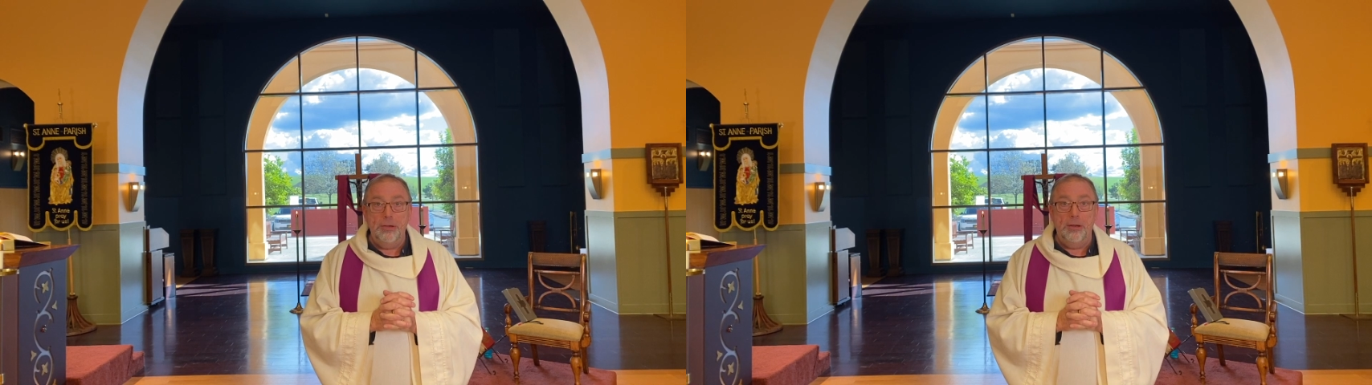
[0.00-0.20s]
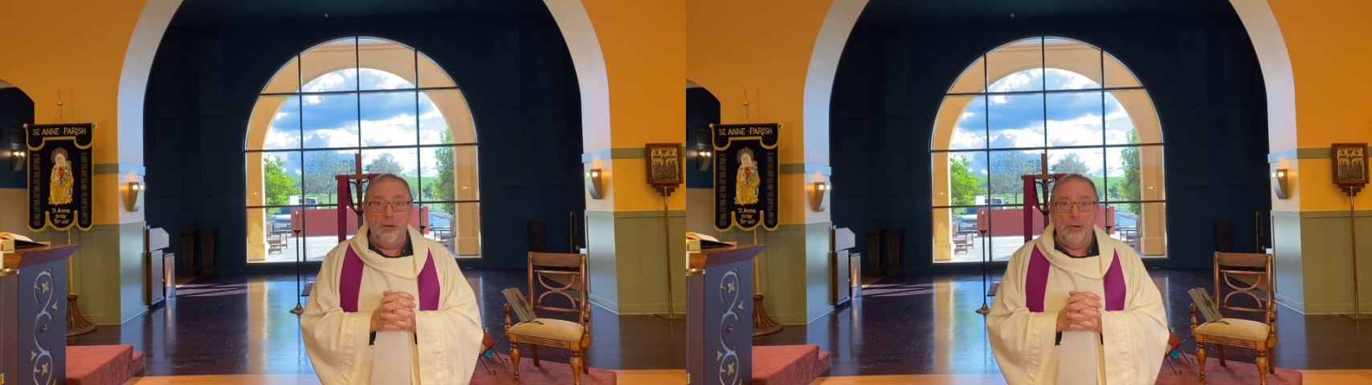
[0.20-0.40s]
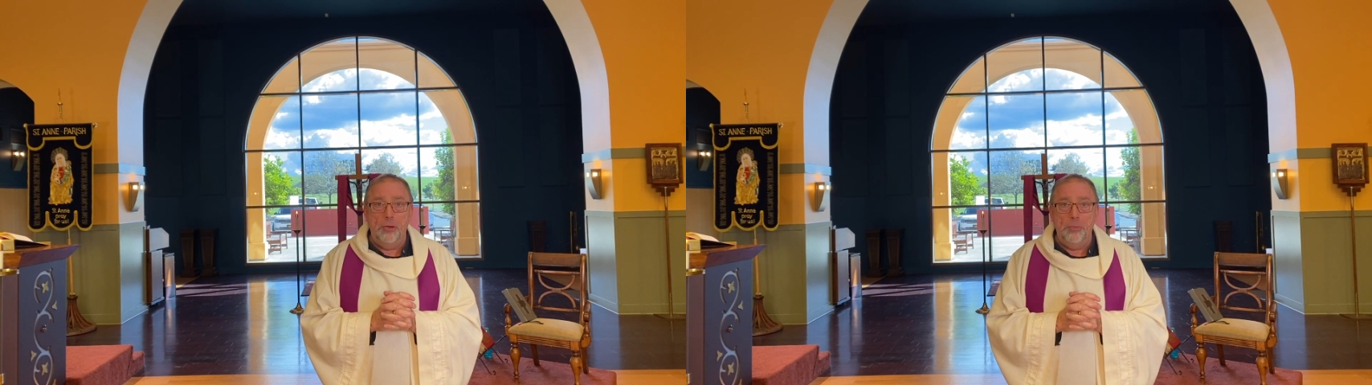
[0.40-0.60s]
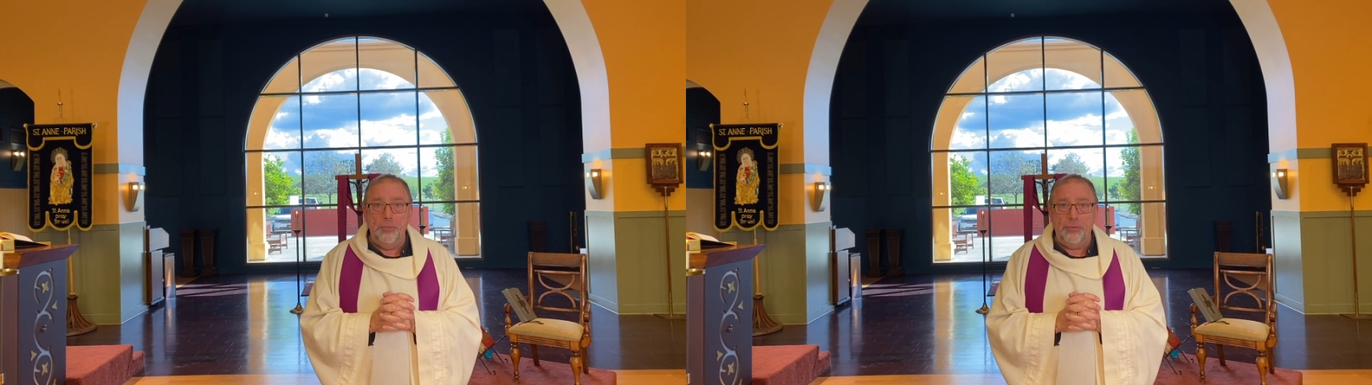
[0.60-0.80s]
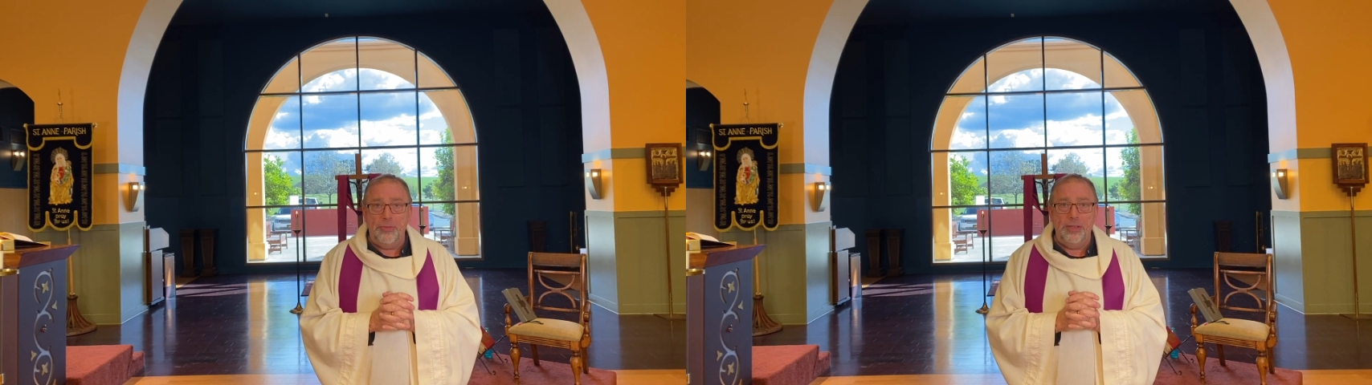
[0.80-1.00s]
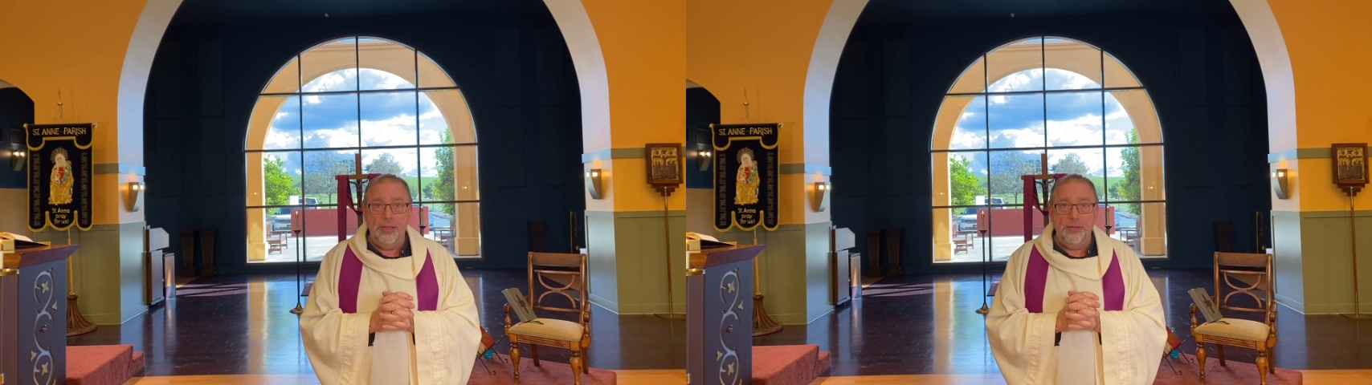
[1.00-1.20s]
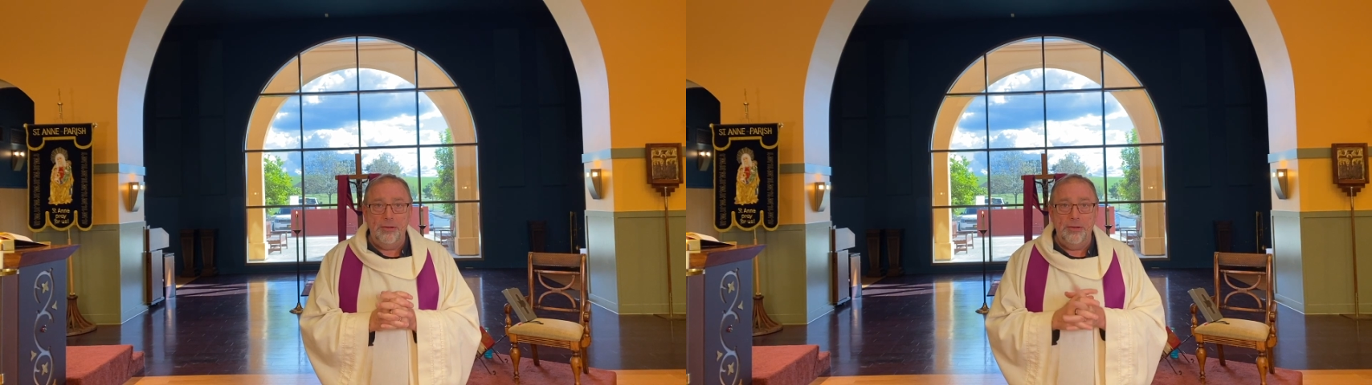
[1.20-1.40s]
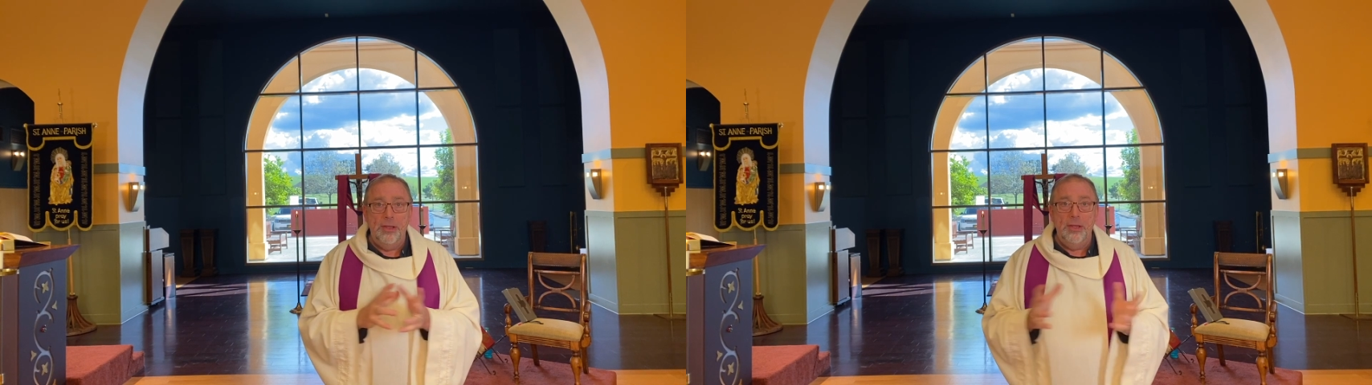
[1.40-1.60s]
in our homes
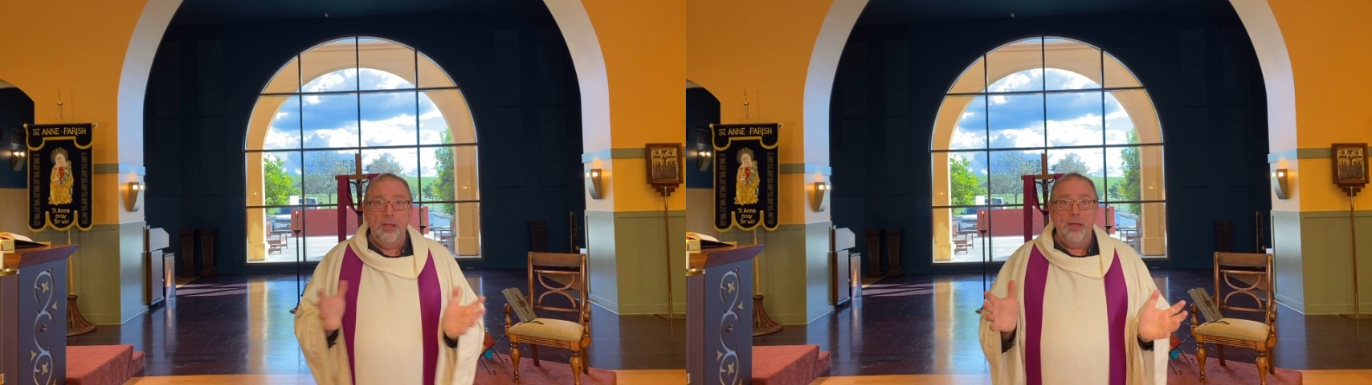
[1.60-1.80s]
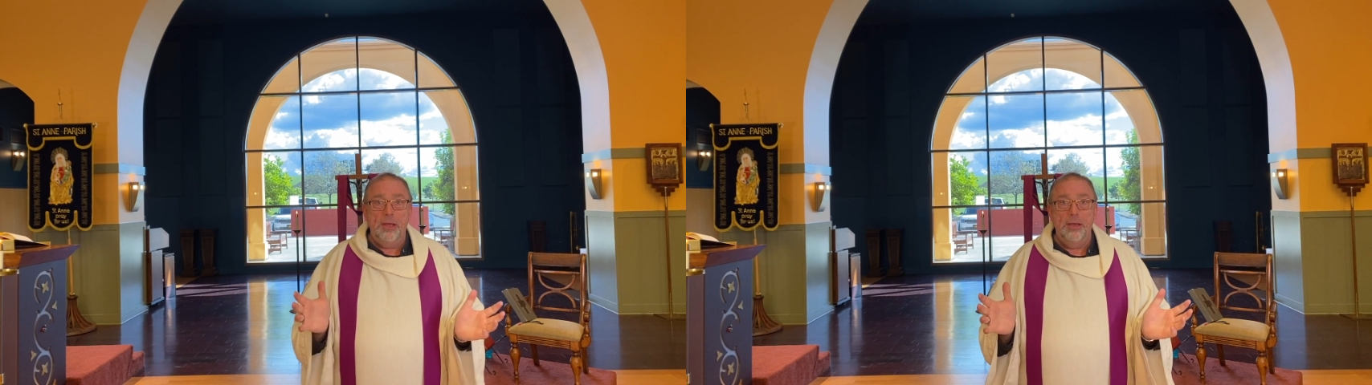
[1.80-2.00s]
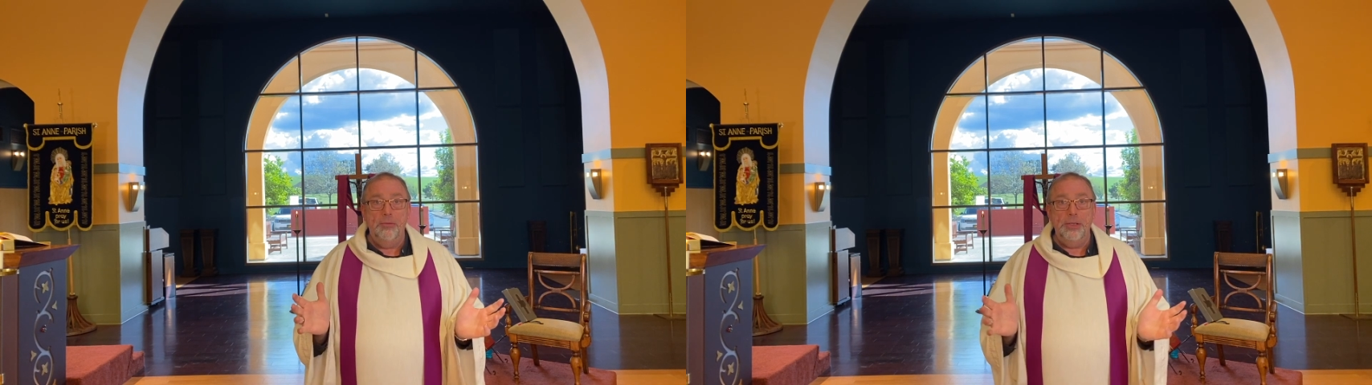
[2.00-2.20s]
together, uh,